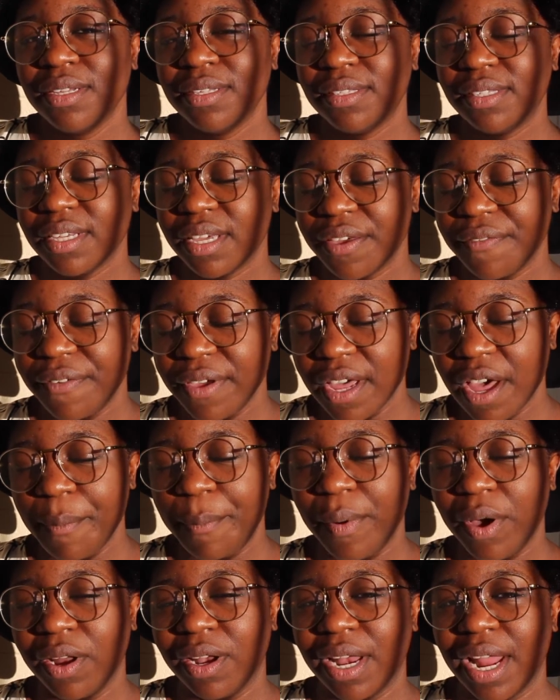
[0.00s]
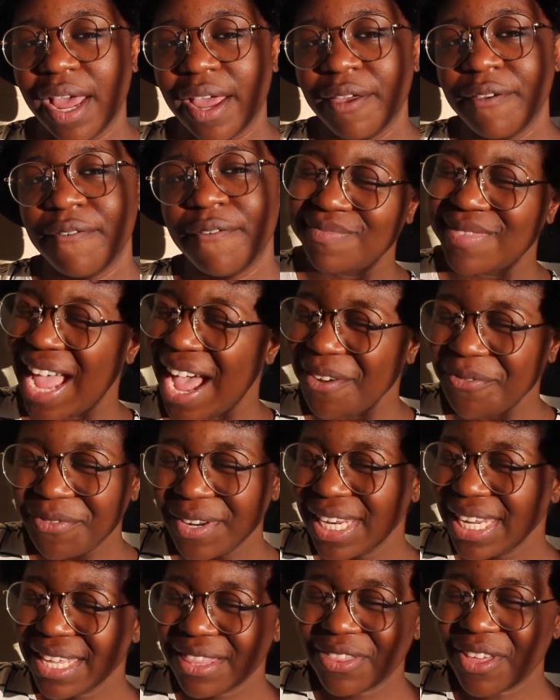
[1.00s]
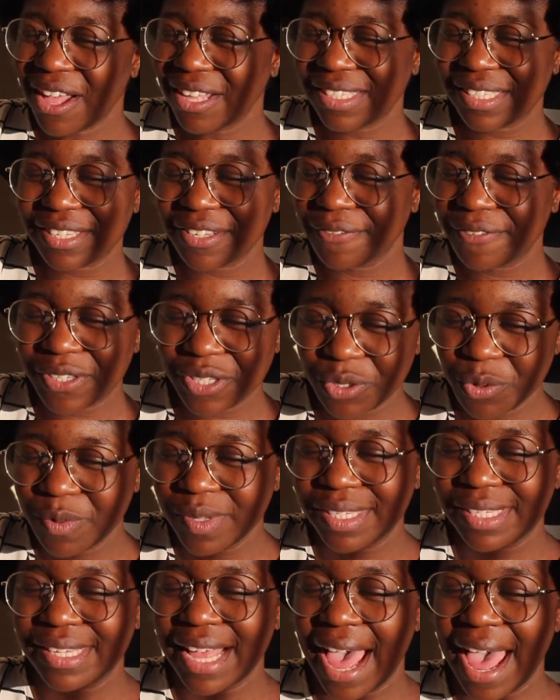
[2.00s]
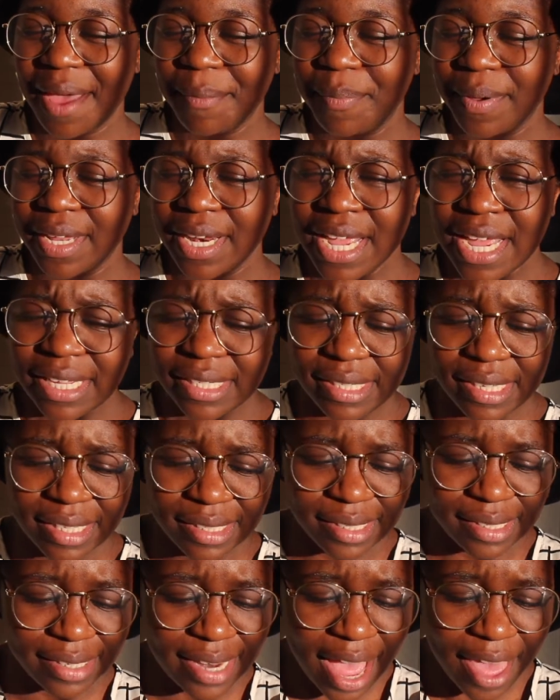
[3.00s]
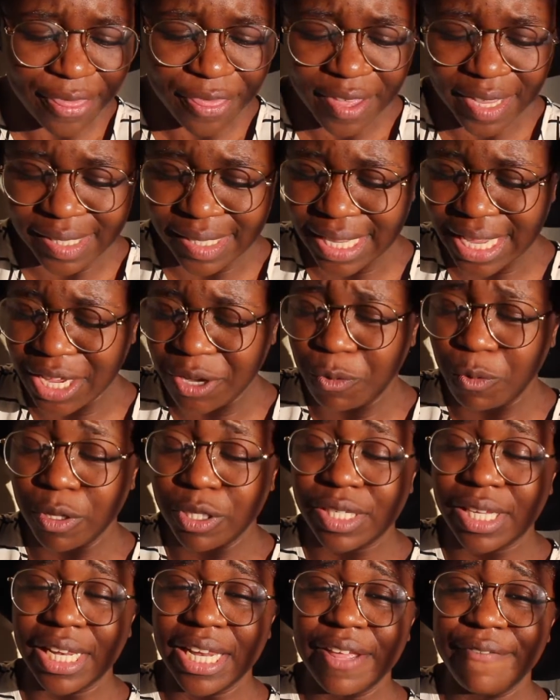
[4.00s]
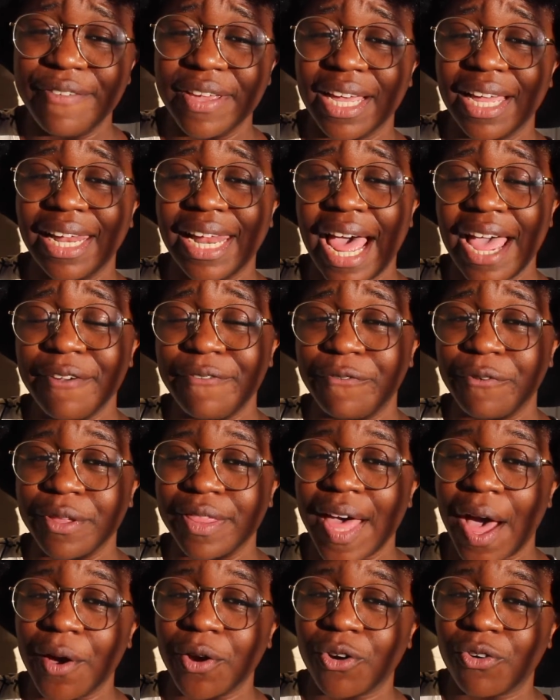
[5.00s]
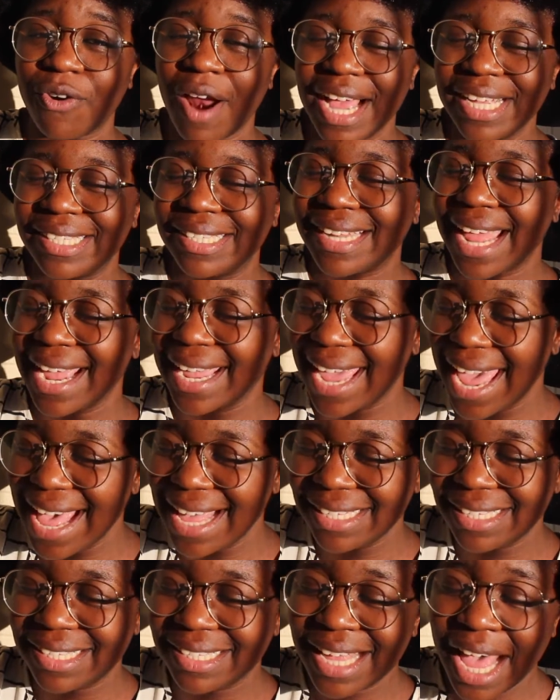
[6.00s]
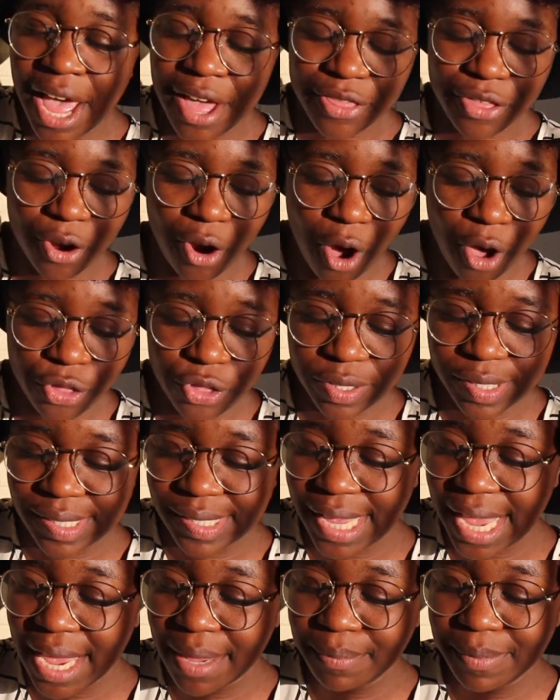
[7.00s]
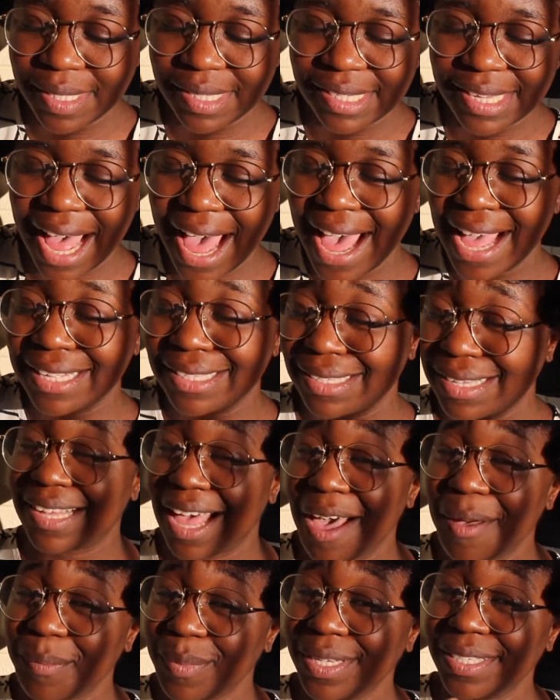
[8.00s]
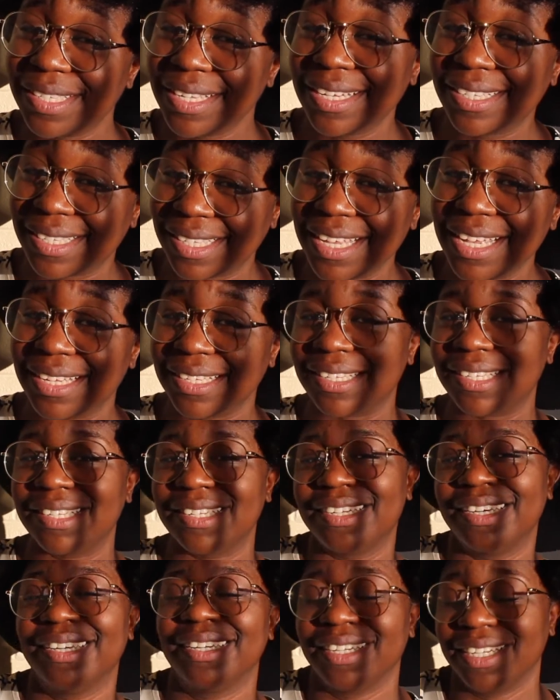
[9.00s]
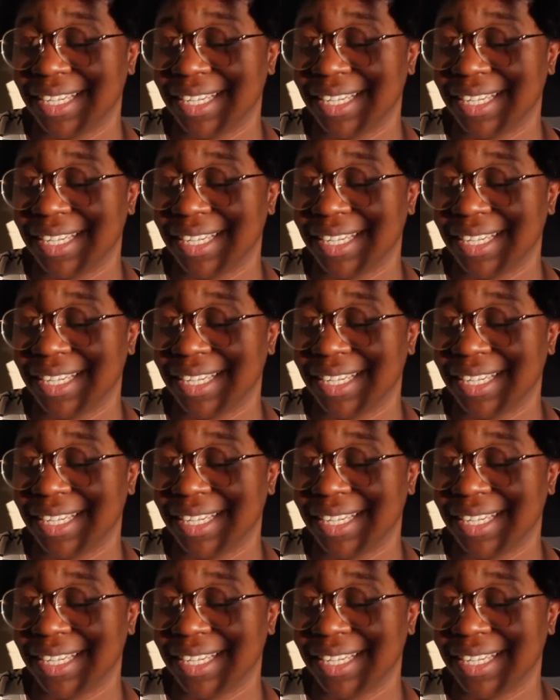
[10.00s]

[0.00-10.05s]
to giving up on life. Not really thoughts of suicide, but since death is equal to living a life without Christ, I guess they're on the same side. Zombies exist.